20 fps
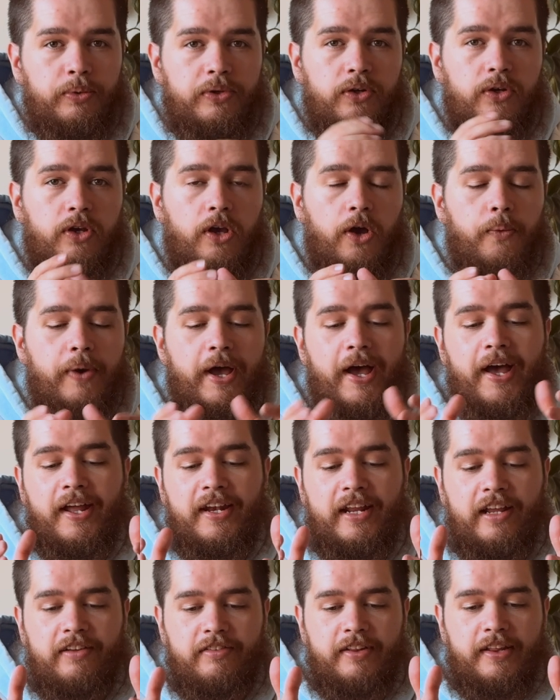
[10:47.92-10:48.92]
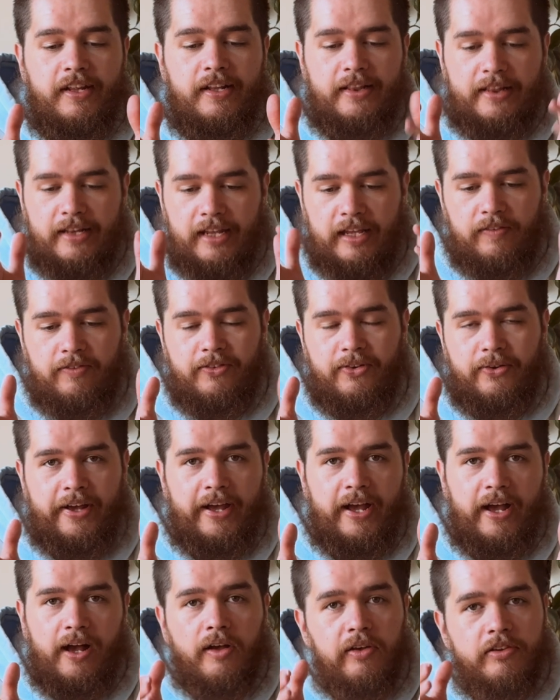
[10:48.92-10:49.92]
when you go out and actually leave your
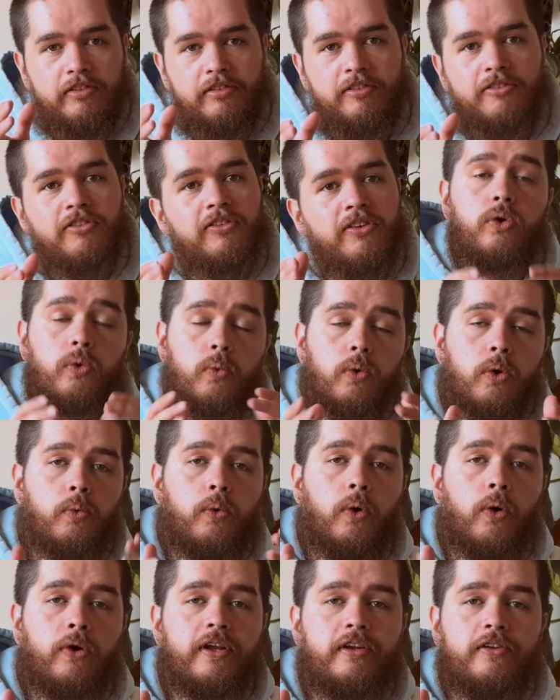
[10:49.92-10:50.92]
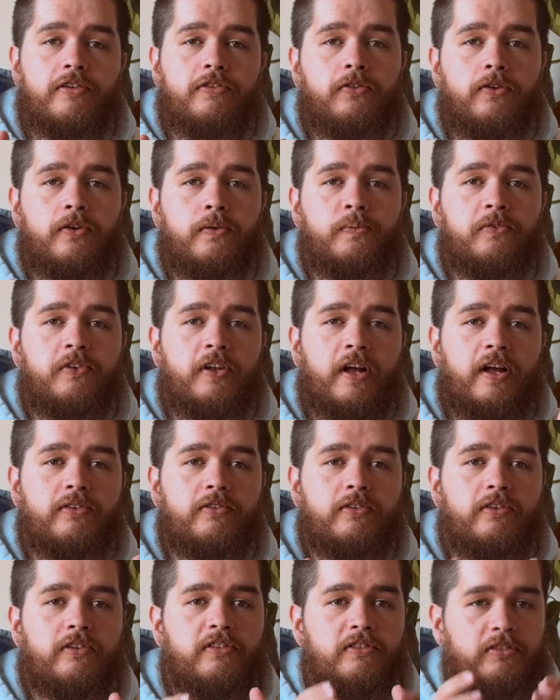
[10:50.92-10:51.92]
house, you will walk into
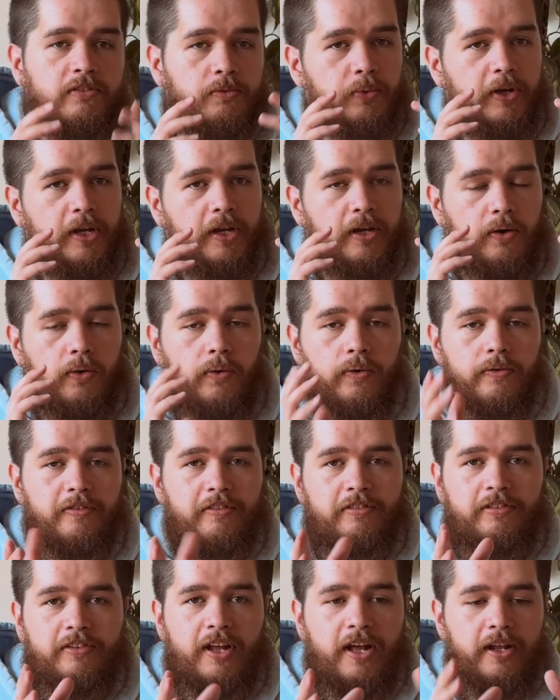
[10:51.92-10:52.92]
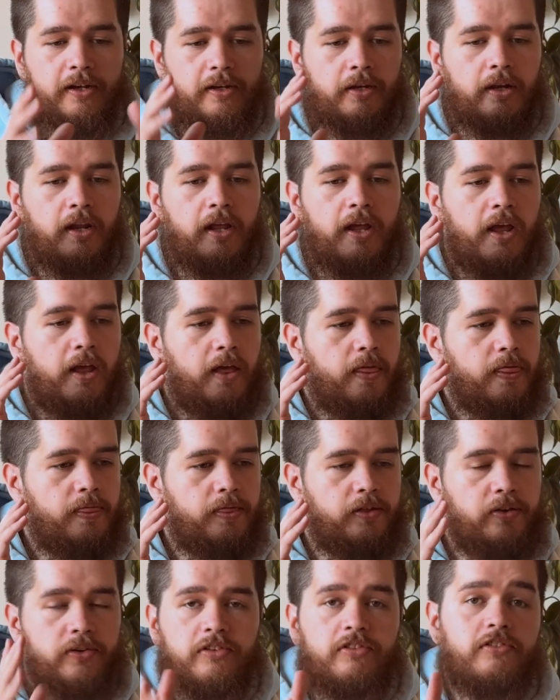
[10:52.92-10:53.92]
circumstances where all of a sudden
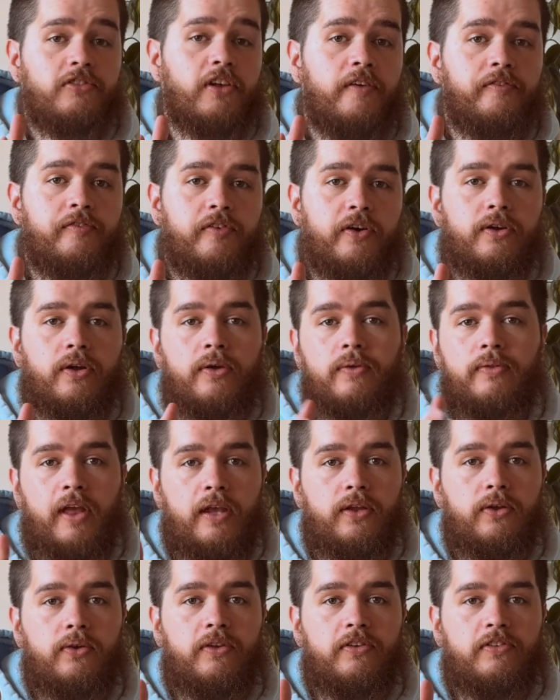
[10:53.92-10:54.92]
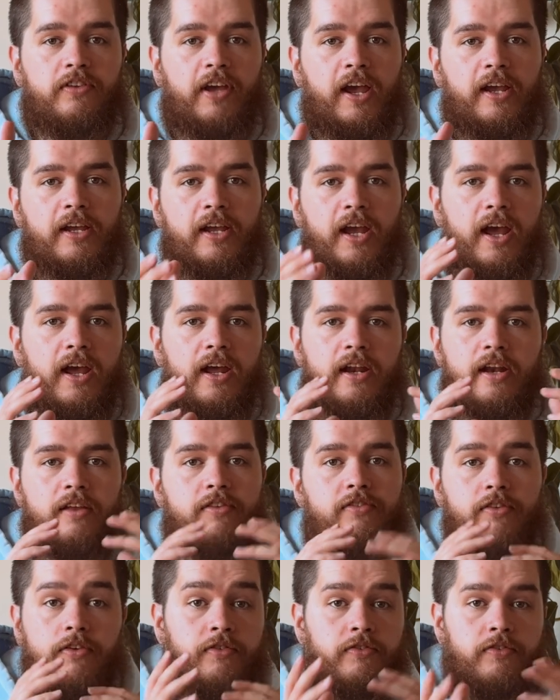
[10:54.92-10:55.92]
there is a photo that you can take and
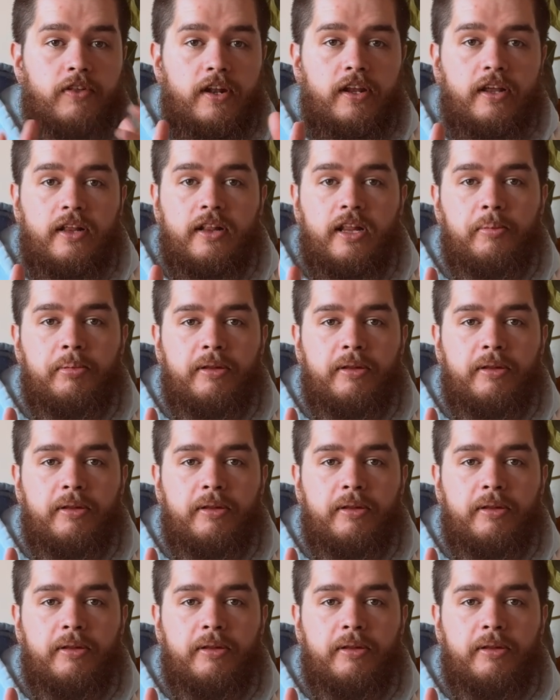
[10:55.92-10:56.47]
it's aesthetically